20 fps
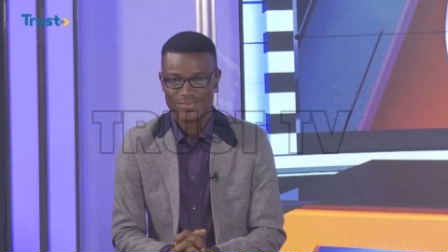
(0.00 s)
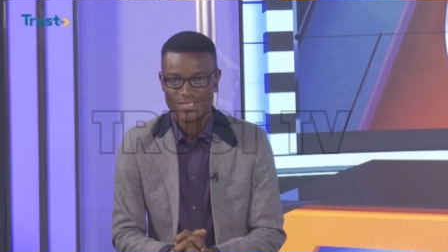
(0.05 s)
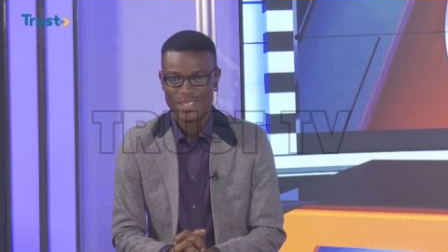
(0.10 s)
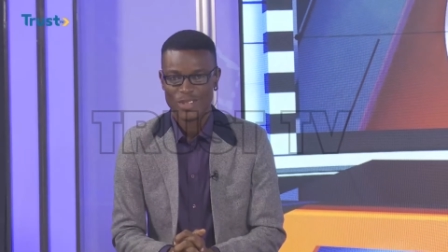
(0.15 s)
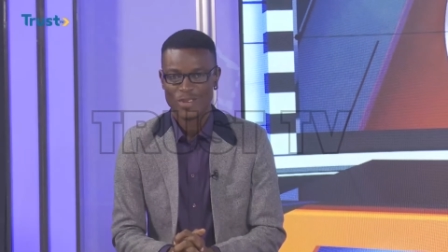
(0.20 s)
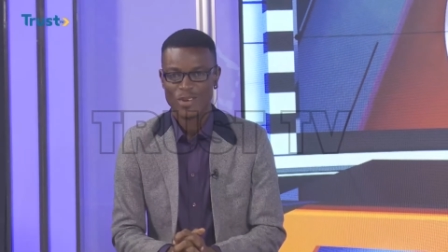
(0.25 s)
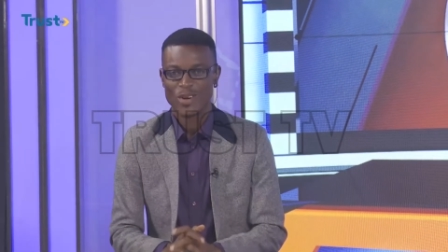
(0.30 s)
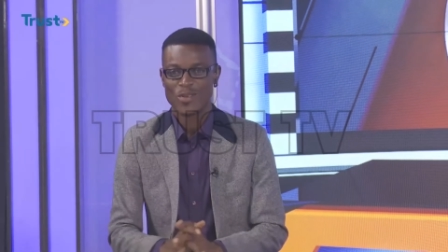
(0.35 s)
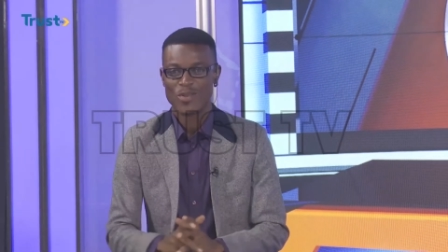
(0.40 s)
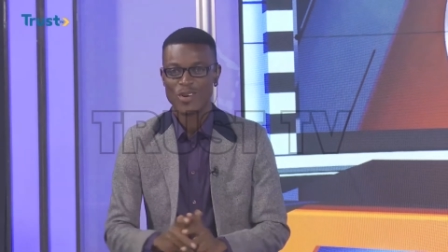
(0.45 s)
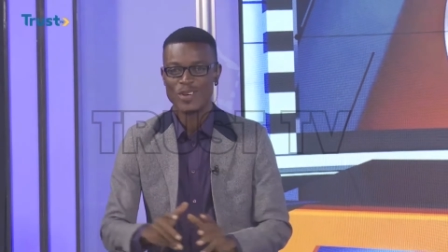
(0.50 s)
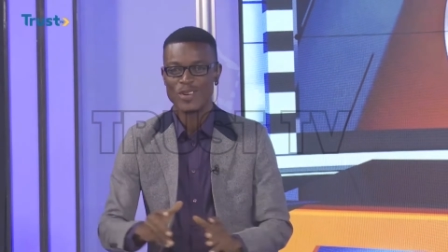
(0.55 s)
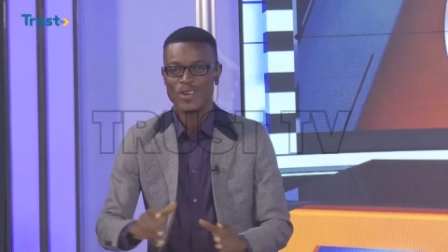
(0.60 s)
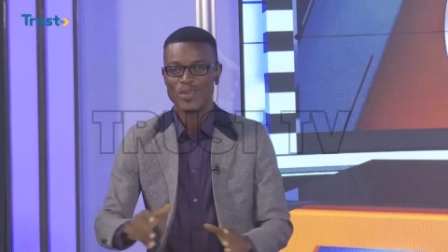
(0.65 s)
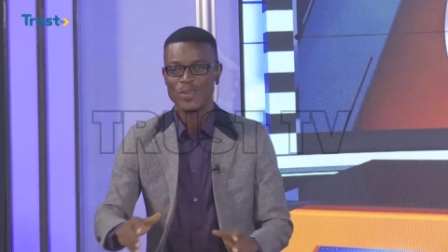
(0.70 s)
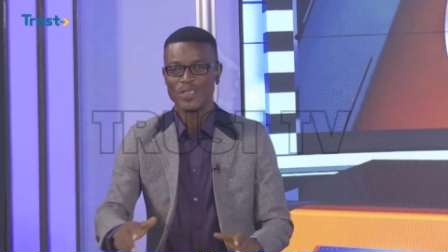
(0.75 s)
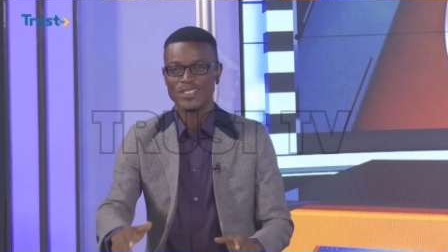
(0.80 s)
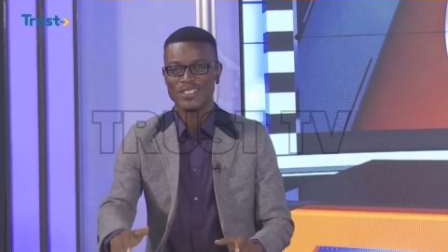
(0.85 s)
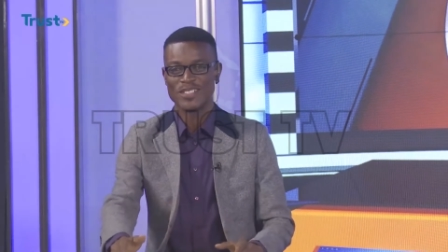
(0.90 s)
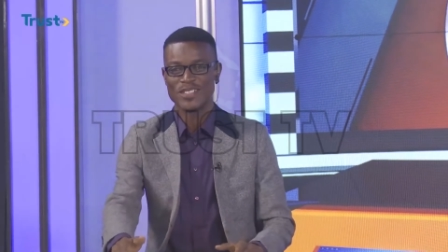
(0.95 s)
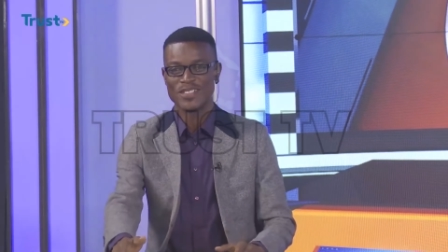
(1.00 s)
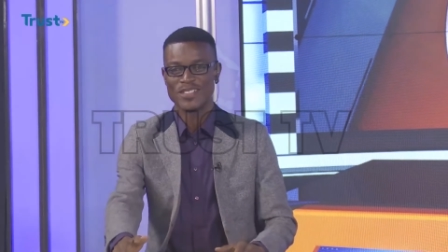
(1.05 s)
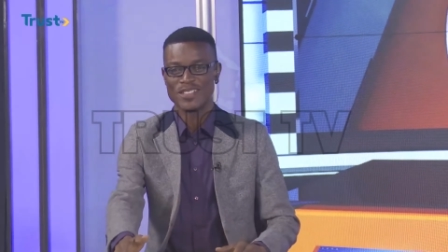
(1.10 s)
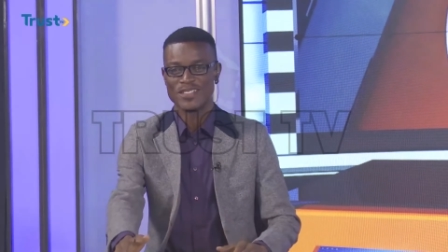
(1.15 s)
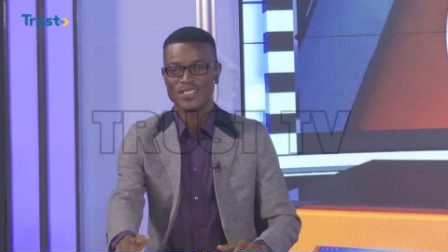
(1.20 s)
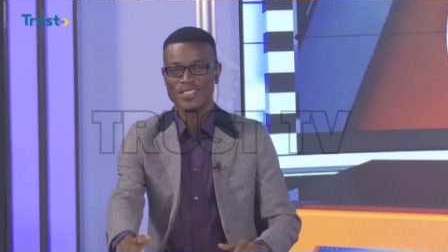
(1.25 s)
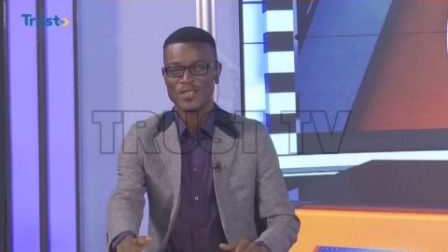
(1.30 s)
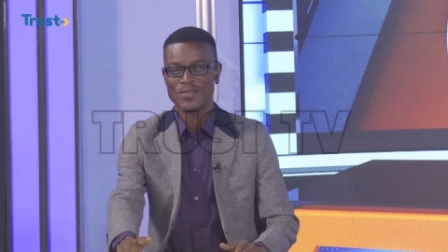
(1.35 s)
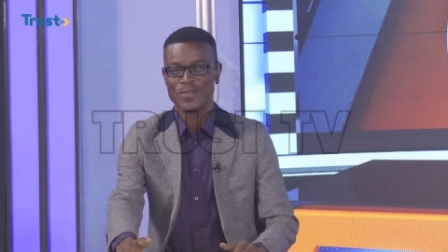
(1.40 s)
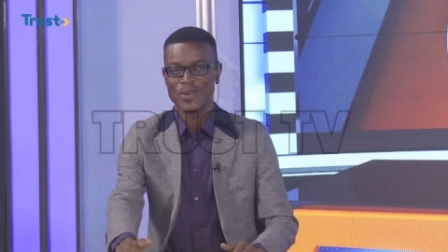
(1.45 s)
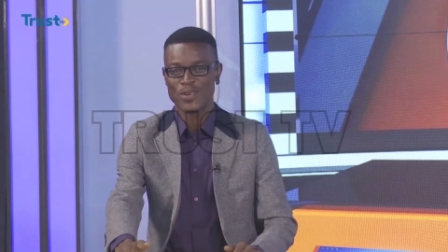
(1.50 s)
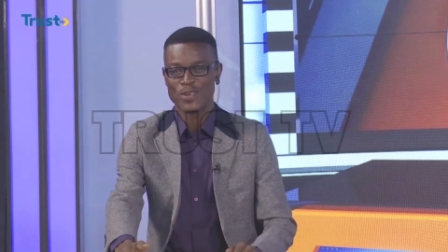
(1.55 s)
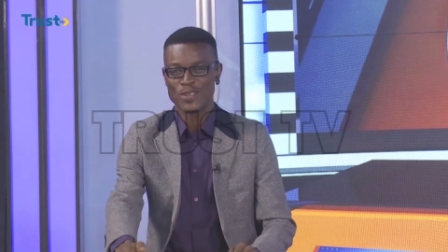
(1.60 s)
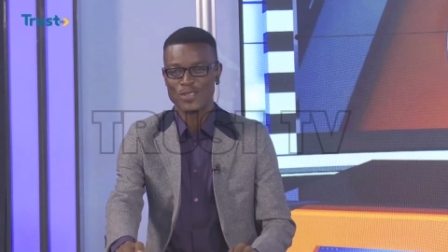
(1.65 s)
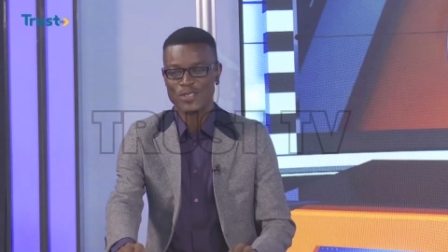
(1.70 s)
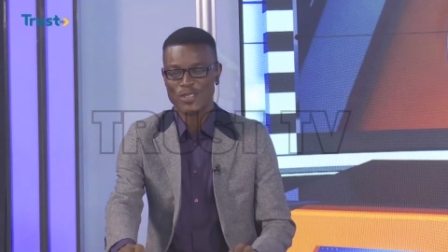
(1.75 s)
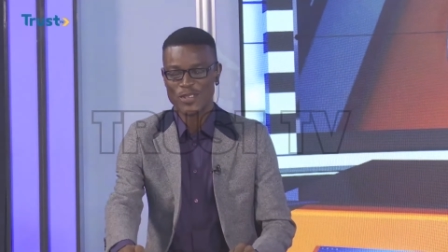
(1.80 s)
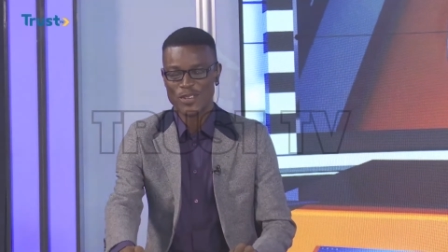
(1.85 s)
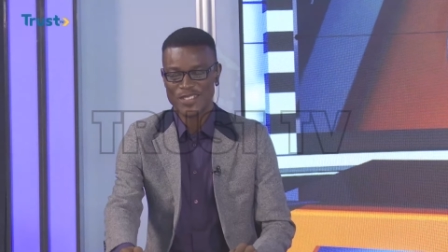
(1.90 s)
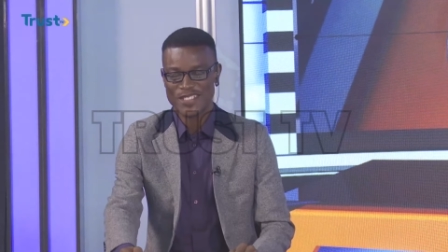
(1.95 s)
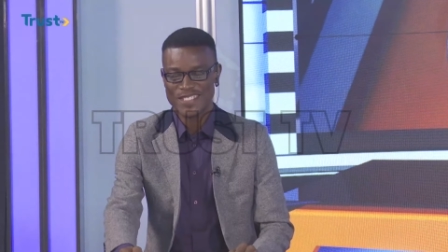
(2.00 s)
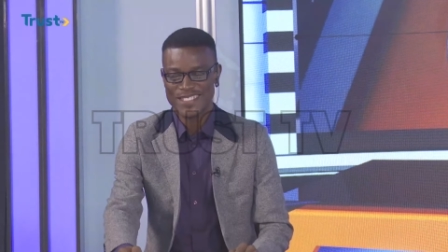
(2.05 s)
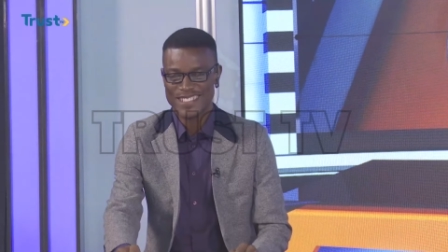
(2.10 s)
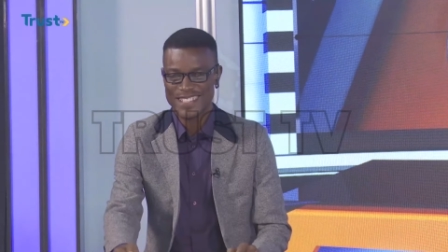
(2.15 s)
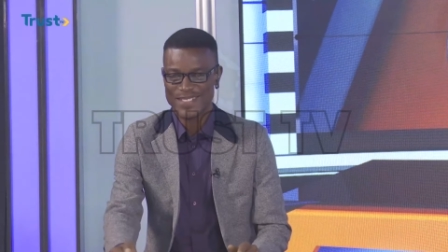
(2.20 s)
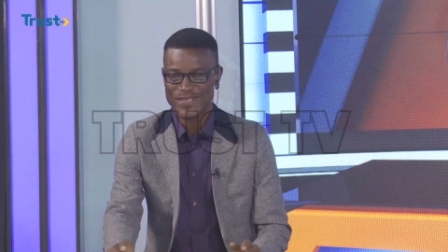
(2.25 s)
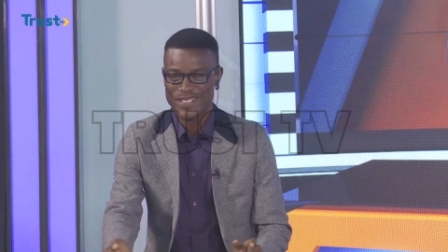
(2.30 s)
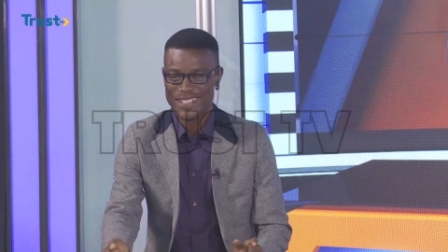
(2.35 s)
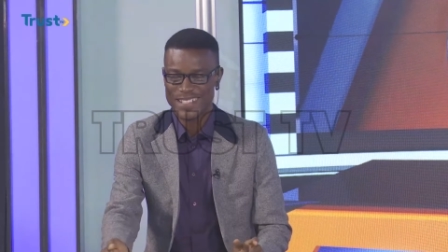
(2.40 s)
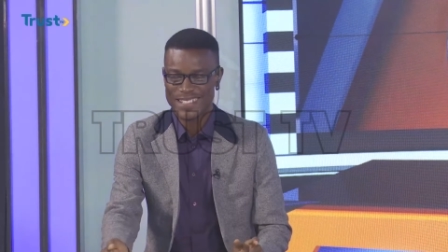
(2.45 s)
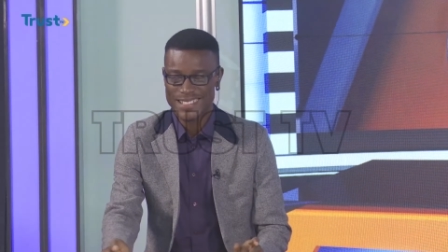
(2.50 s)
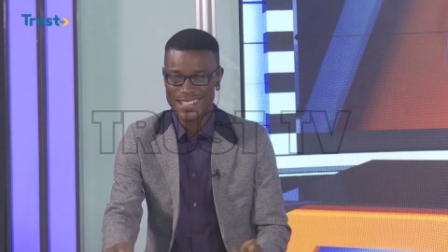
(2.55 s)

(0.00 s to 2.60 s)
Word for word: Hello and welcome on three sixty Sport on TRUST T V.